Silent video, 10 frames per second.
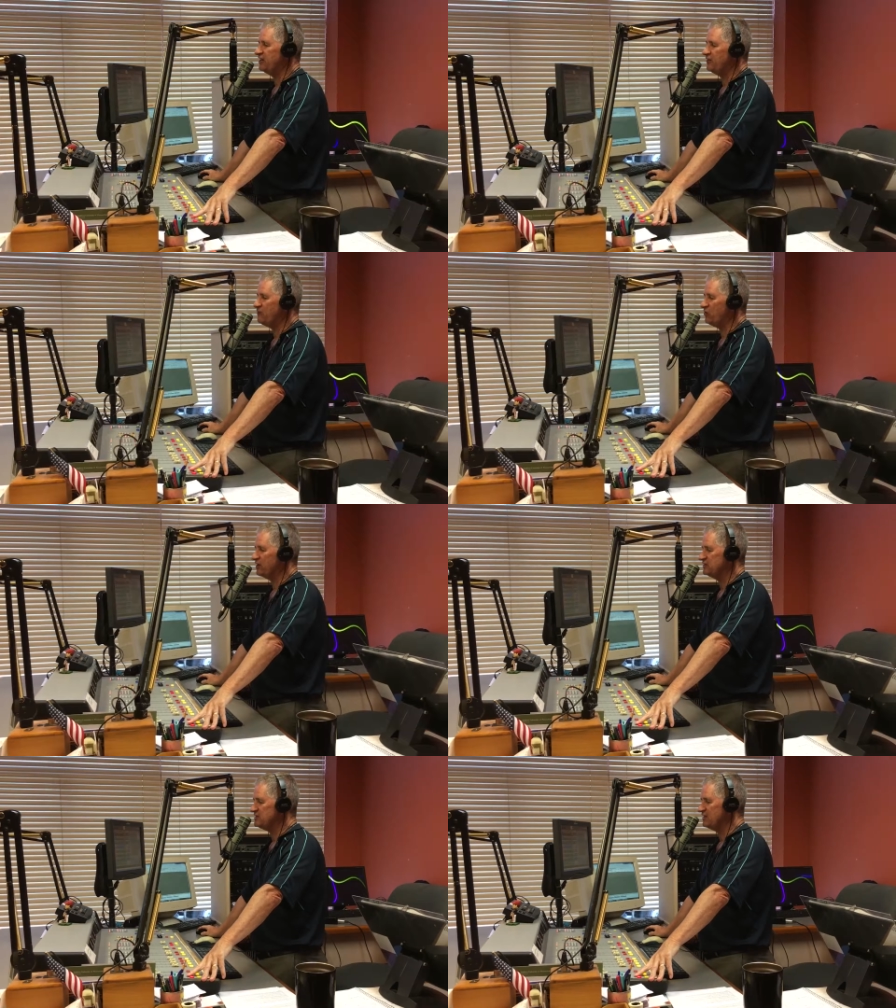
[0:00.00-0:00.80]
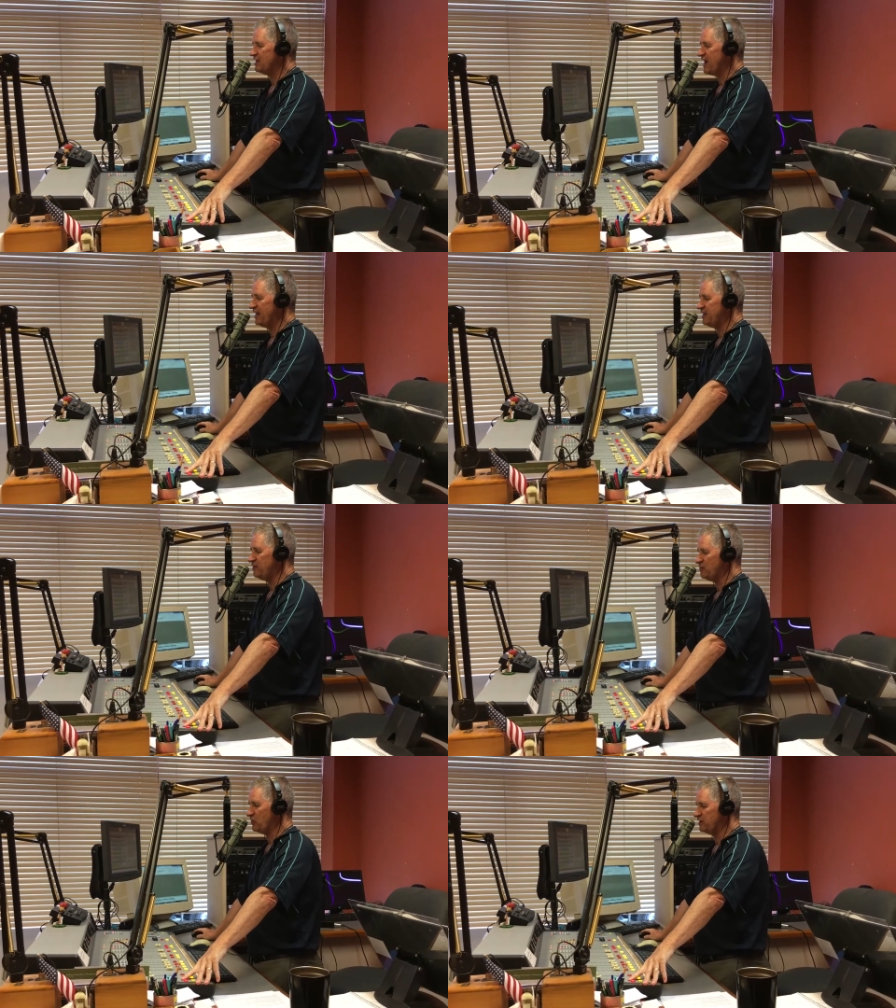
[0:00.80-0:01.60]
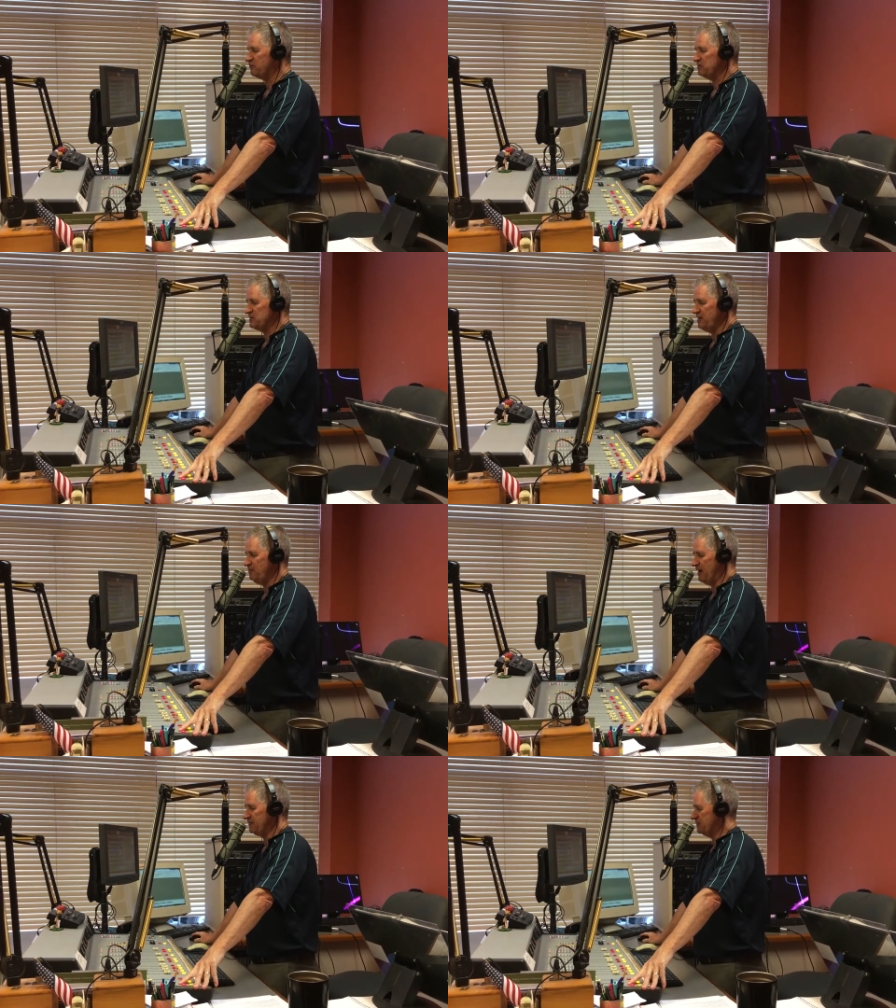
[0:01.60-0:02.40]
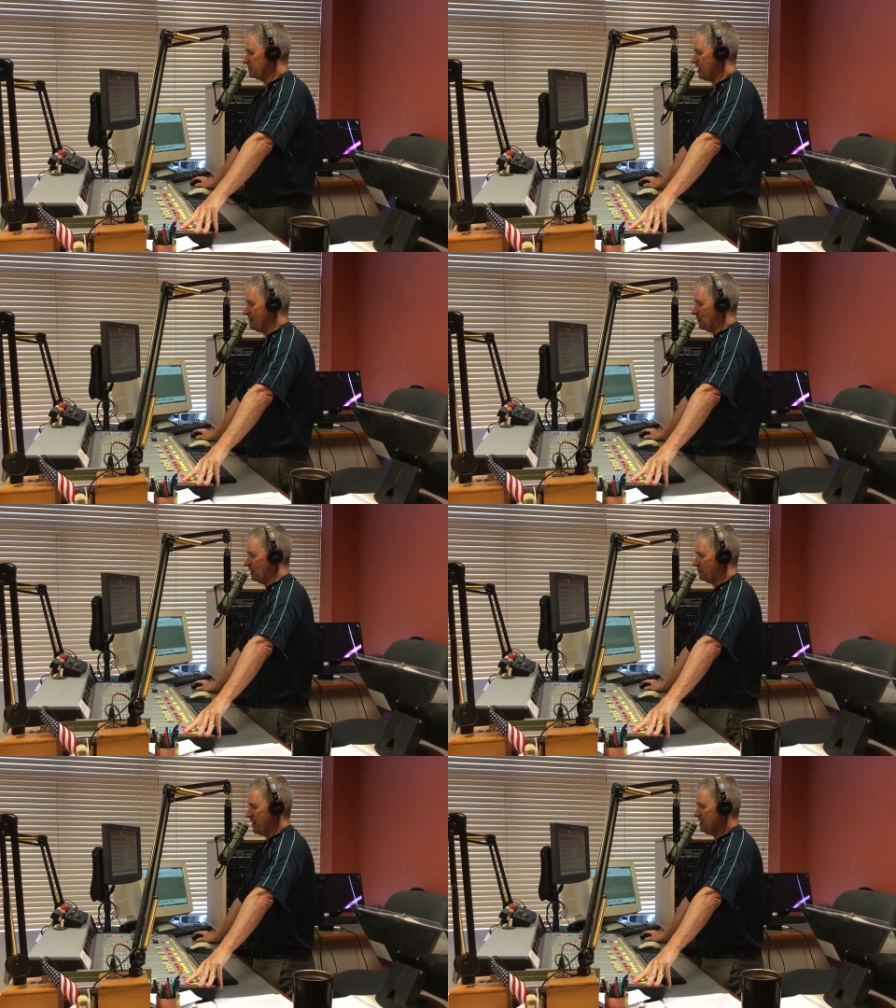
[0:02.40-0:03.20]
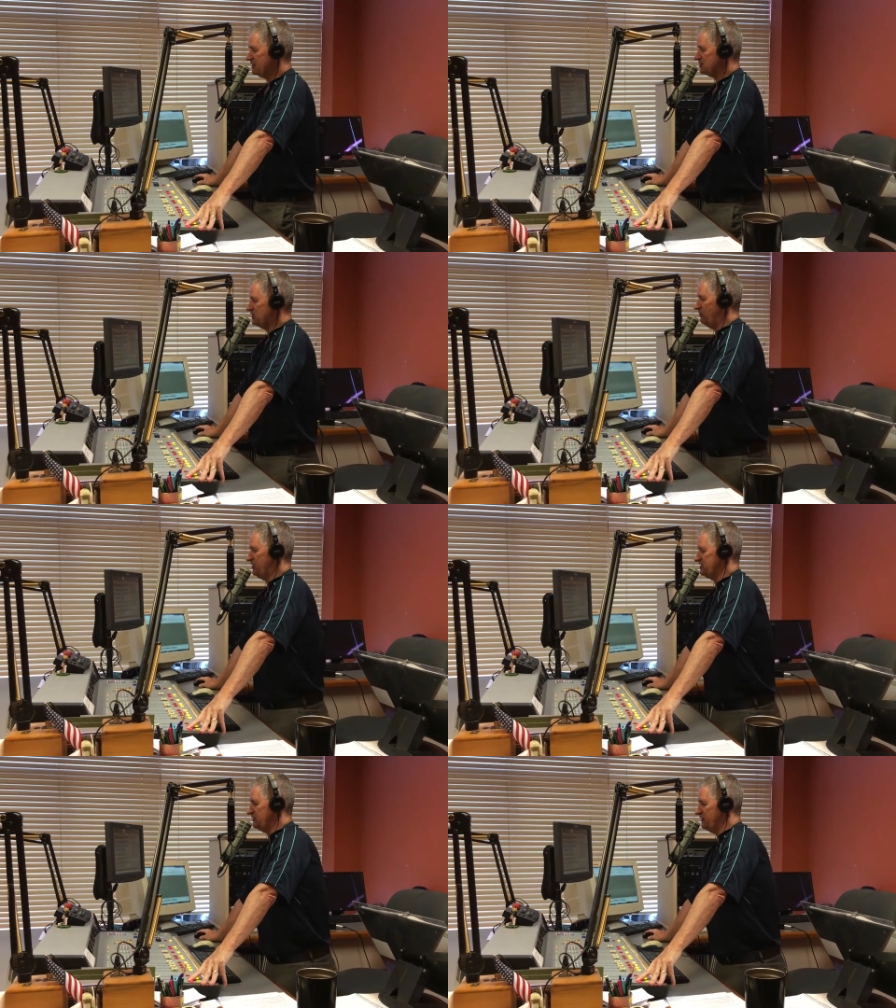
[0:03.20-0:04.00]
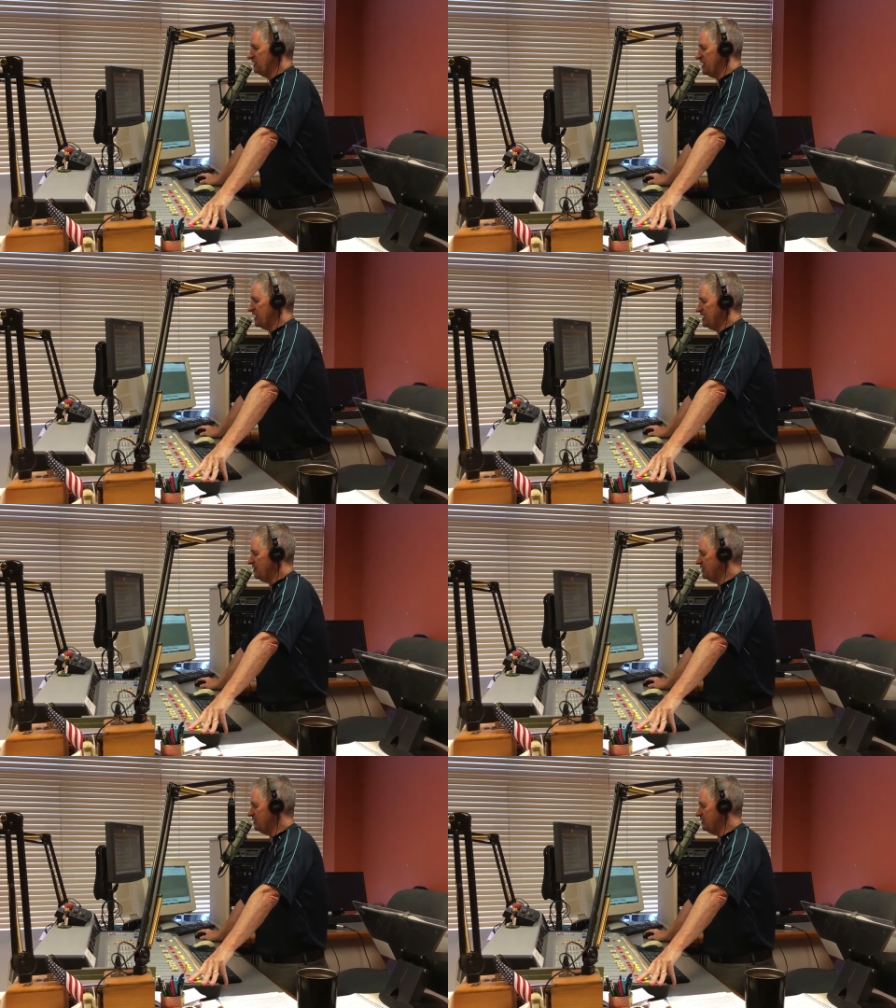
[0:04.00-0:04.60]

in the morning. It's Indiana in the Morning, presented by First Commonwealth Bank. It's the voice of Indiana County,